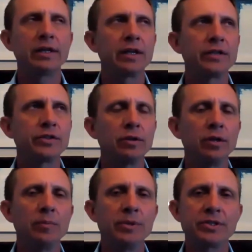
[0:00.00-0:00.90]
I think that's a good
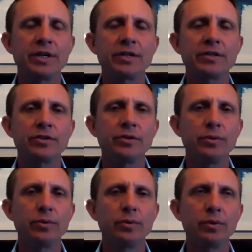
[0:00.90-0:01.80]
litmus test
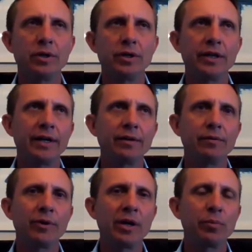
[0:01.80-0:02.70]
too on that
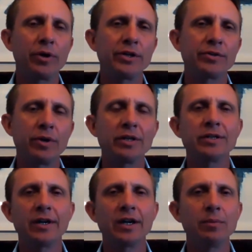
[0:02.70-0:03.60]
right price, right
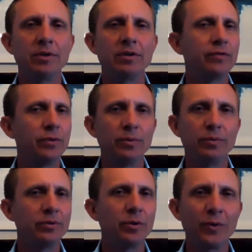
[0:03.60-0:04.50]
time. If you
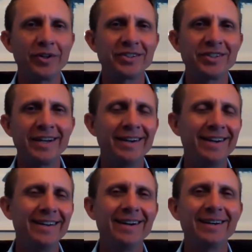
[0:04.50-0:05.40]
don't want to sign
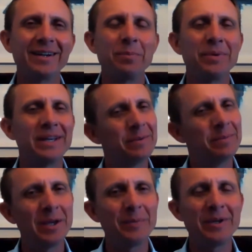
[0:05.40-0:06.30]
a non-compete,
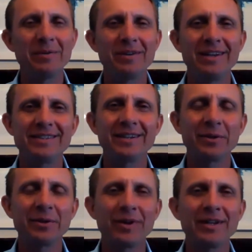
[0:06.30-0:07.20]
maybe it's not
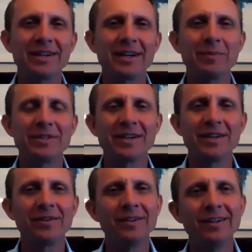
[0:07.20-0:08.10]
the right time to
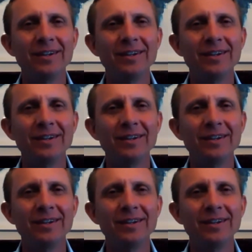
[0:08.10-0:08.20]
sell.